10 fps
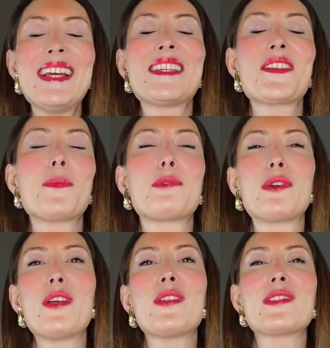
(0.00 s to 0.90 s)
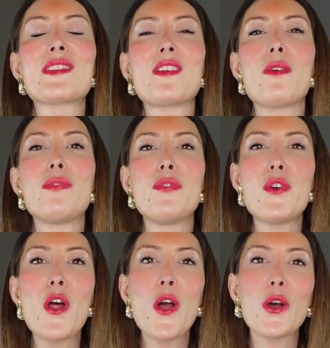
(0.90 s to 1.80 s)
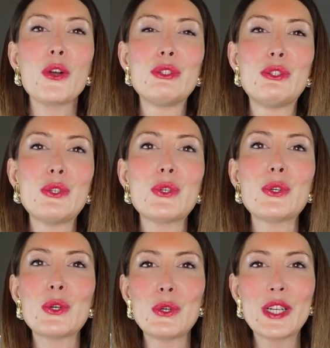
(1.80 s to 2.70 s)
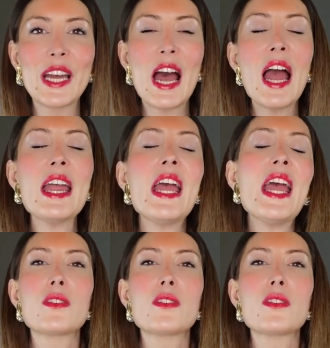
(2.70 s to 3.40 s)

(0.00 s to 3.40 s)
So pronounced Fleur de Rocaille.